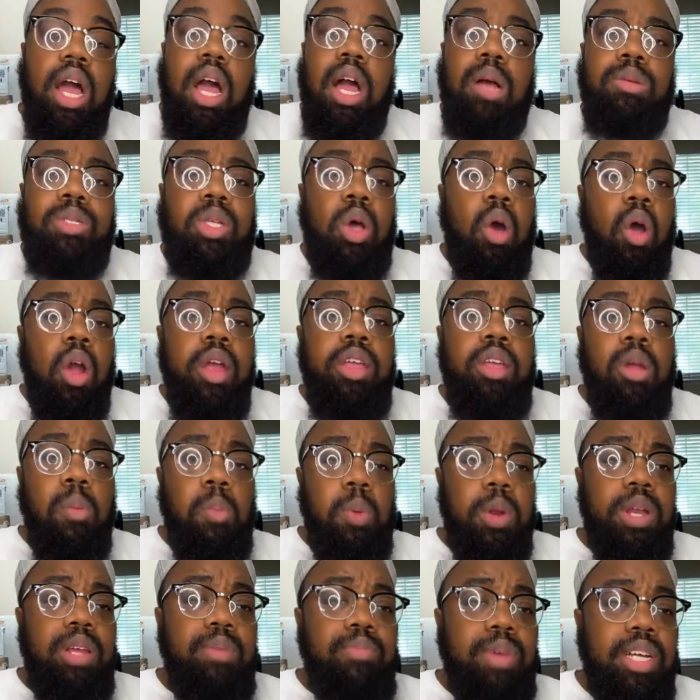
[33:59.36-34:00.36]
uh, so all you're
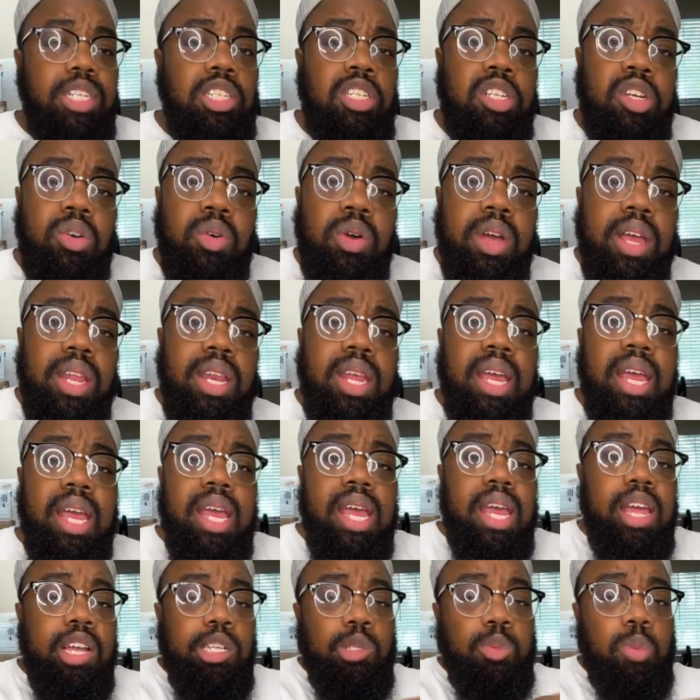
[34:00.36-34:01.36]
pretty much doing
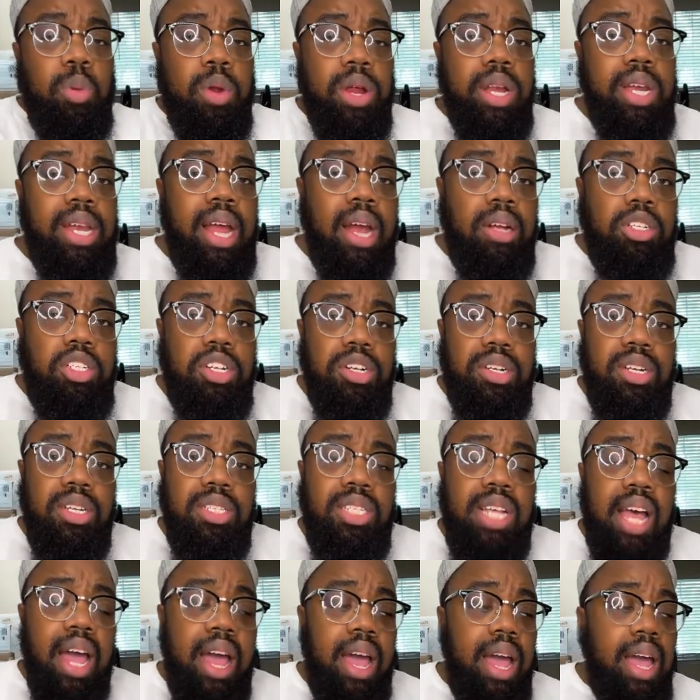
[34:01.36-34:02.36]
is printing out your
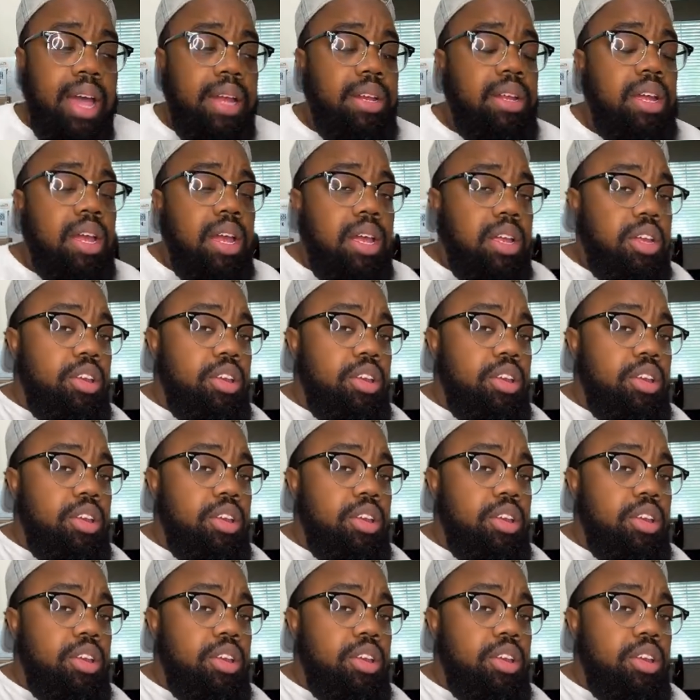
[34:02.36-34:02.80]
design